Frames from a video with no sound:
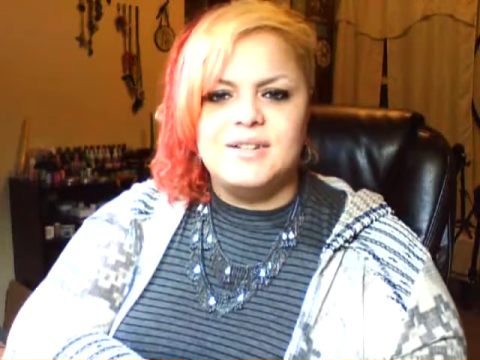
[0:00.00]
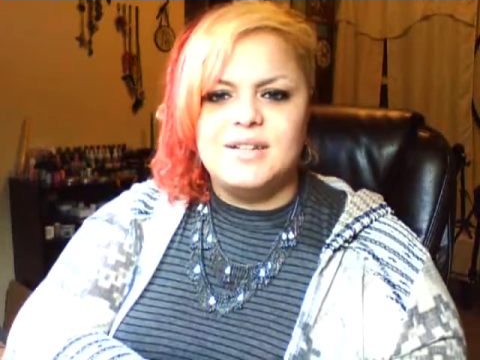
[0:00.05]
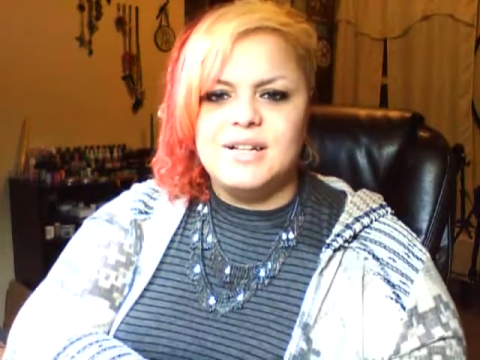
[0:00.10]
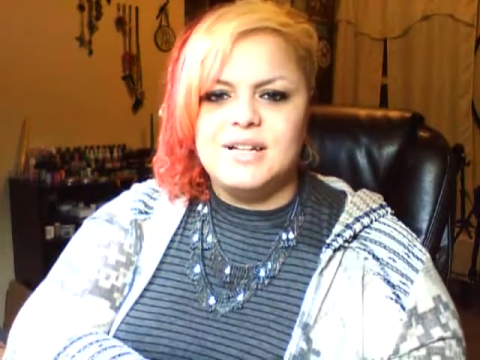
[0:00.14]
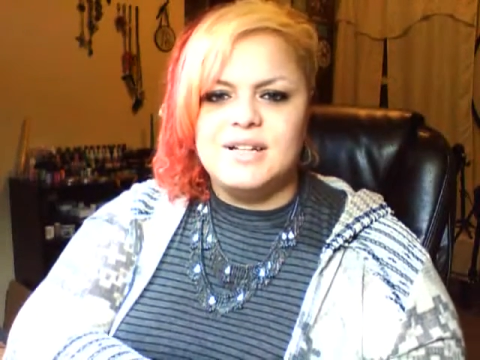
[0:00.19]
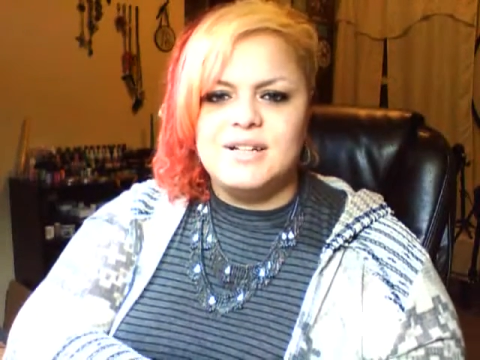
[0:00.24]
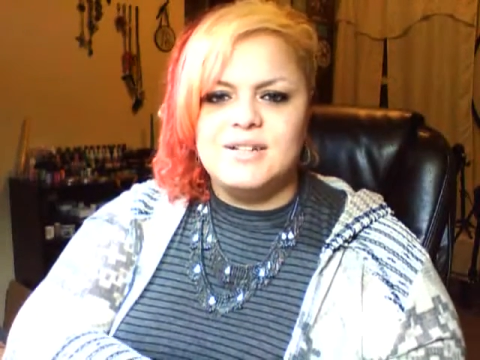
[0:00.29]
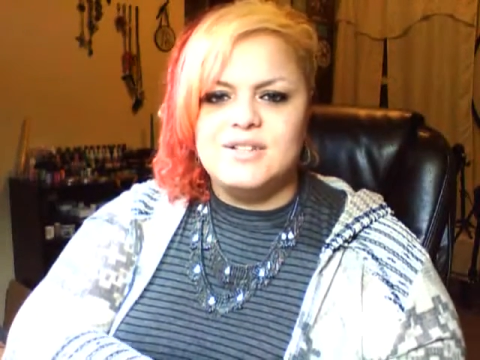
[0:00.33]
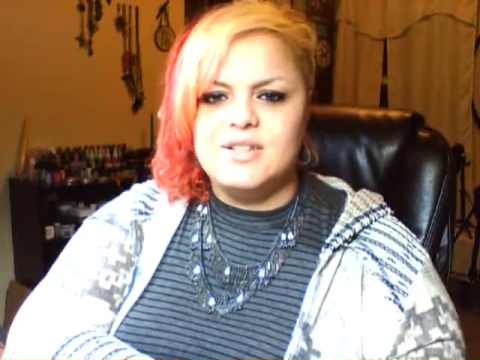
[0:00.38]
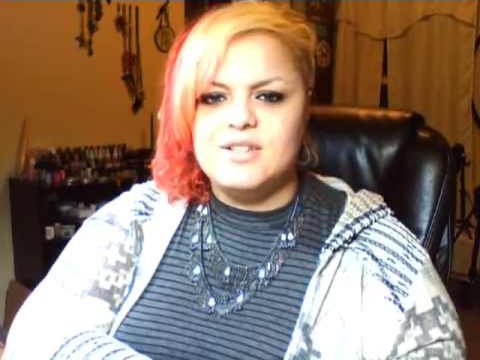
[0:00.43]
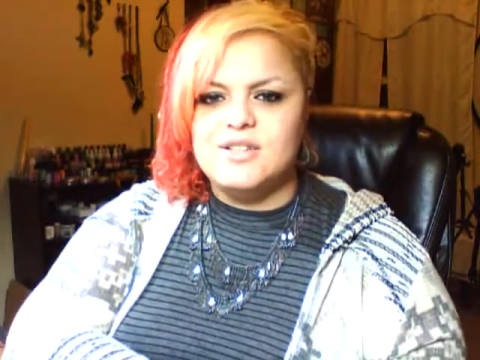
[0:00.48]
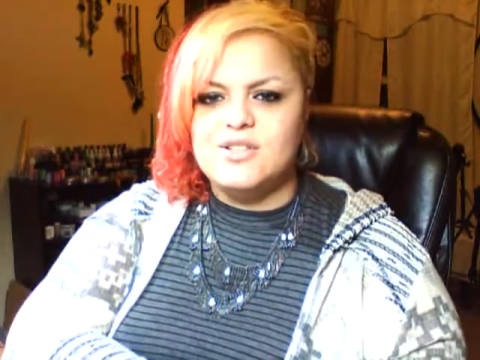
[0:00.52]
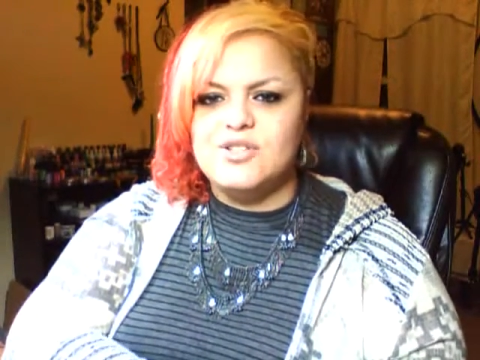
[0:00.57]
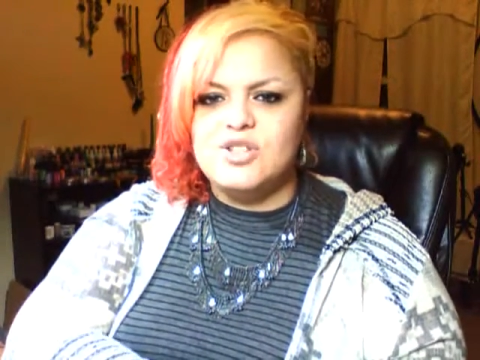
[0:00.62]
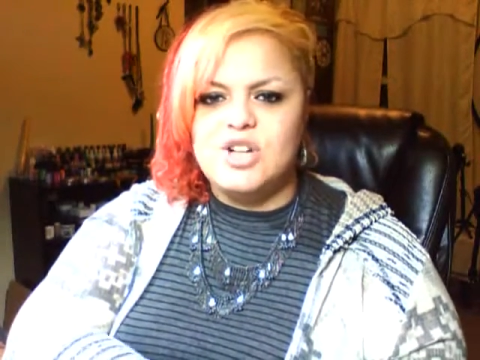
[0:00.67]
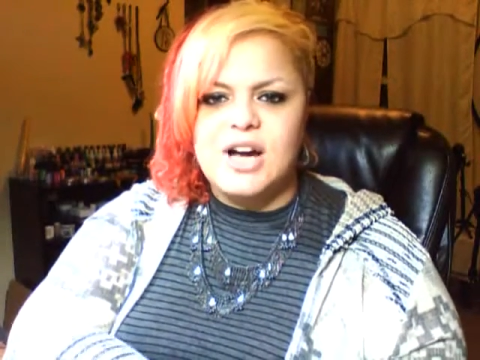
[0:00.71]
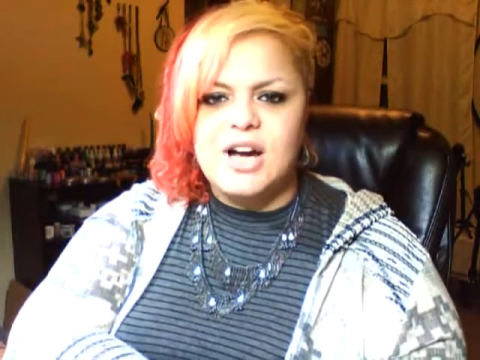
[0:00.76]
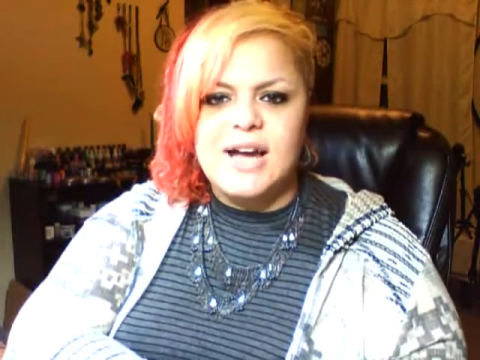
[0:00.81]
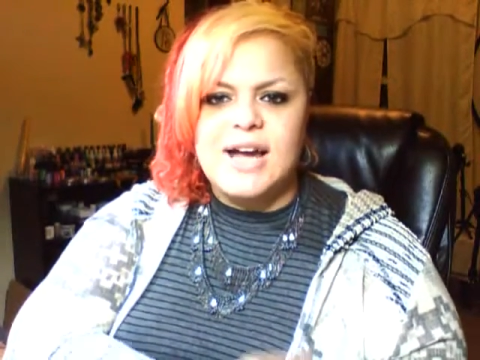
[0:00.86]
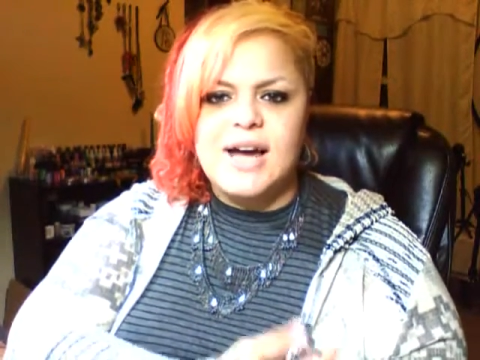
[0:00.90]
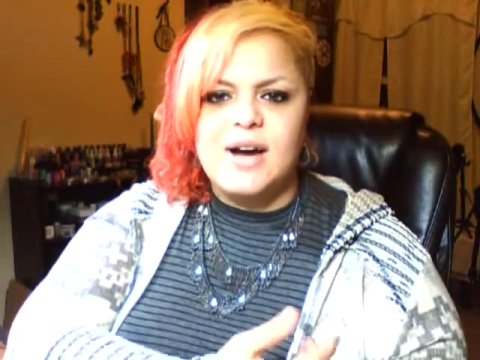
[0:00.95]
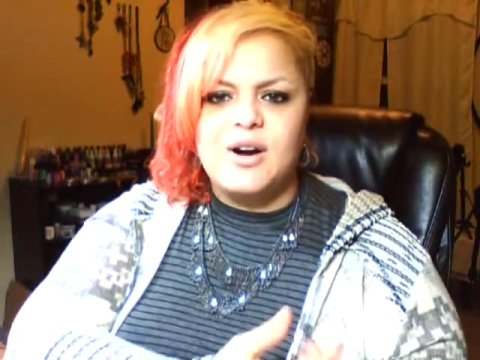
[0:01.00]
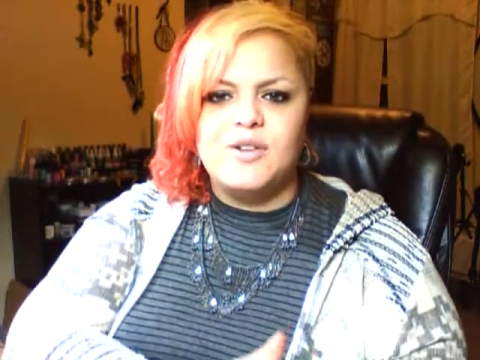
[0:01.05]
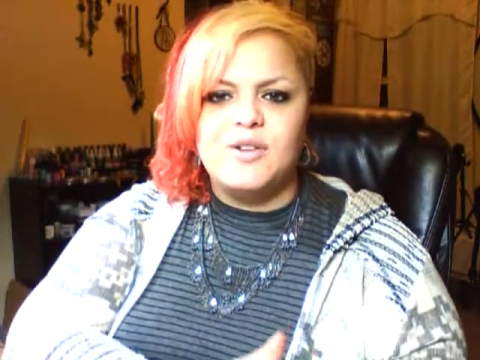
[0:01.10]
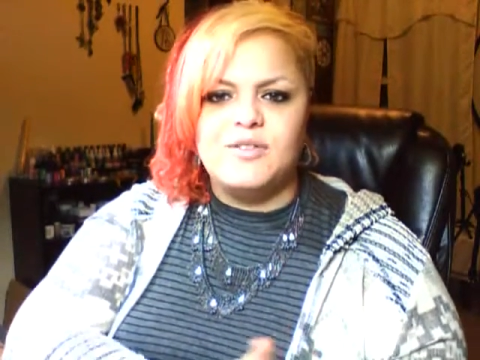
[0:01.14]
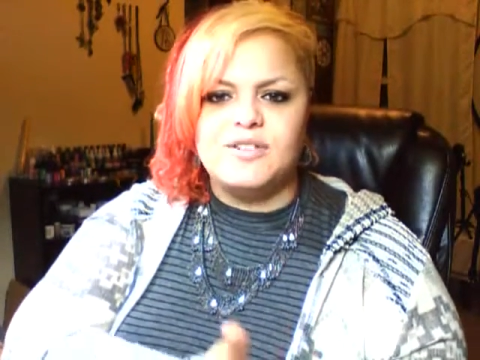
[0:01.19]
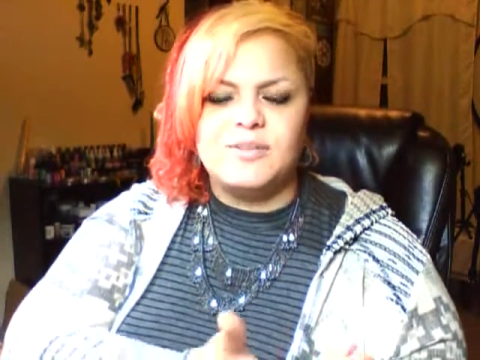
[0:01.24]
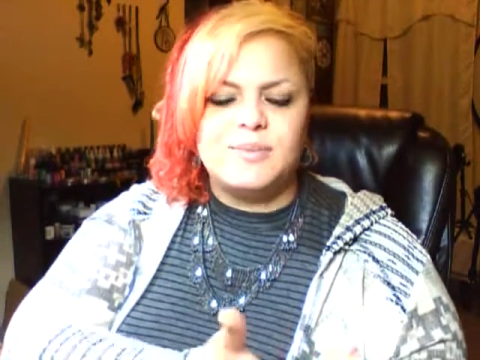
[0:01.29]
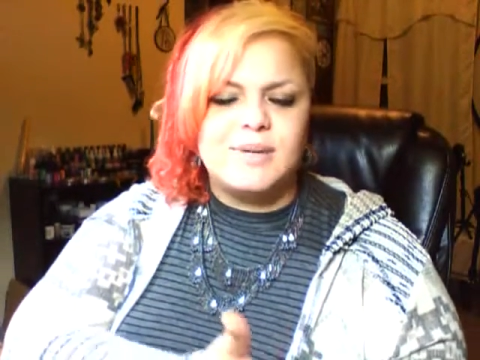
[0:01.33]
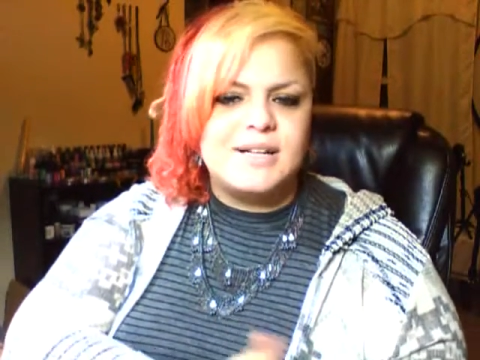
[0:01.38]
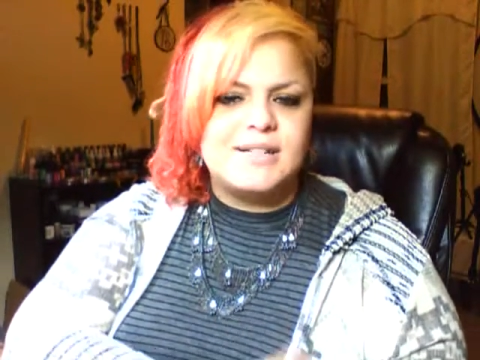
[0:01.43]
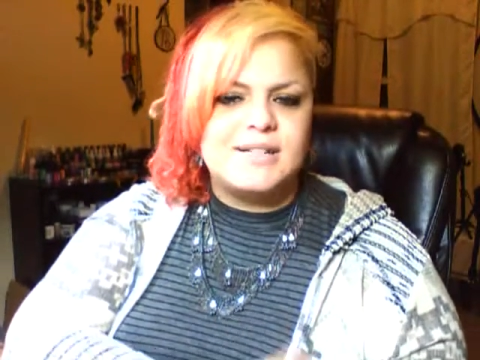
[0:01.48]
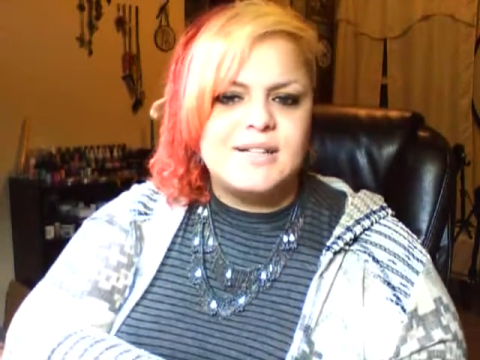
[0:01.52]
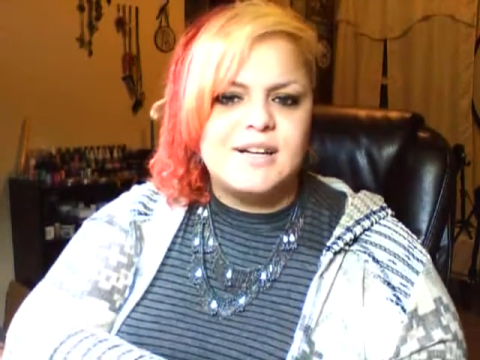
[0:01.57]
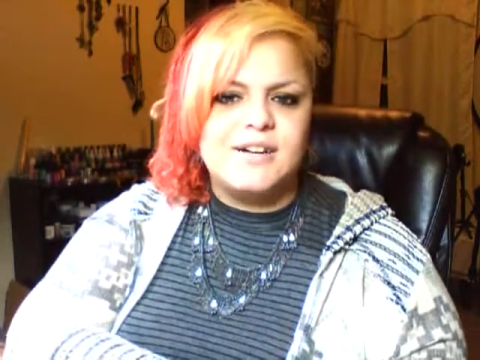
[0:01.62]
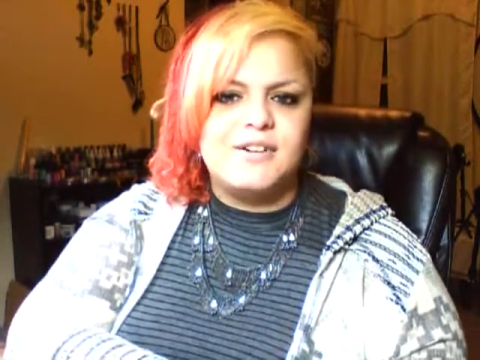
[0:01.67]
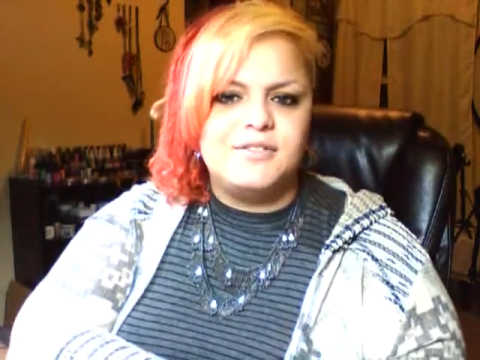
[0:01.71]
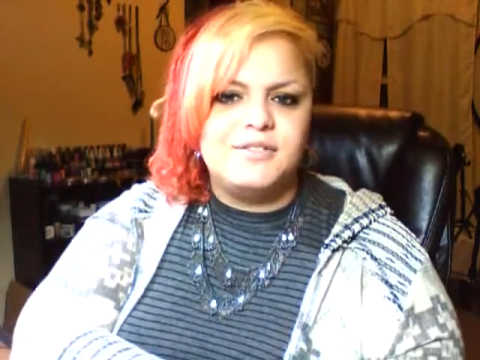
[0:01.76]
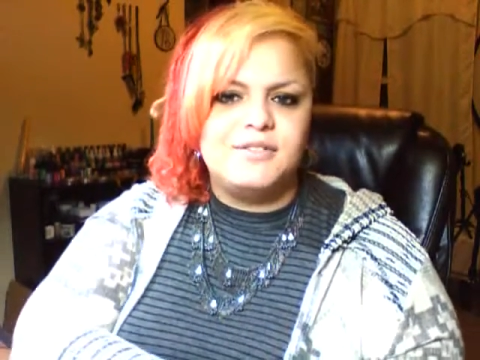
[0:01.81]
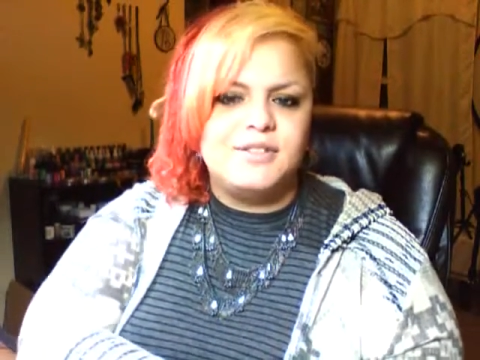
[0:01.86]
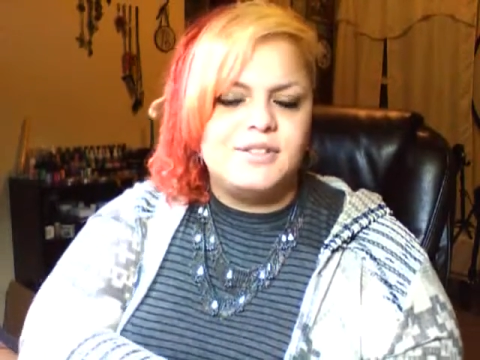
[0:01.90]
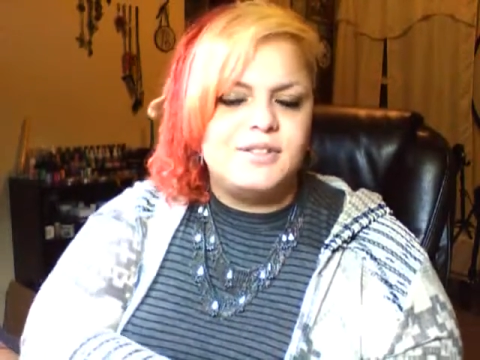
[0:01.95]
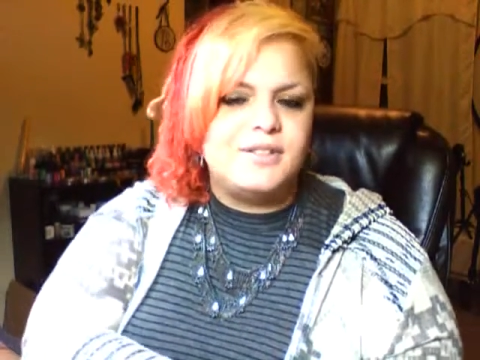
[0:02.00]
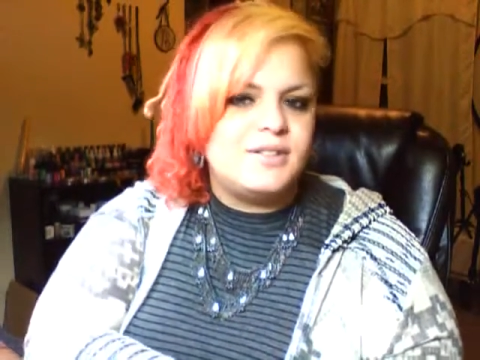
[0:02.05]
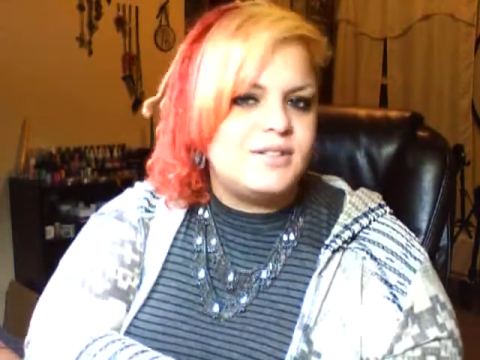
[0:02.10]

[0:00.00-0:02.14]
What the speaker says: and just try out for myself.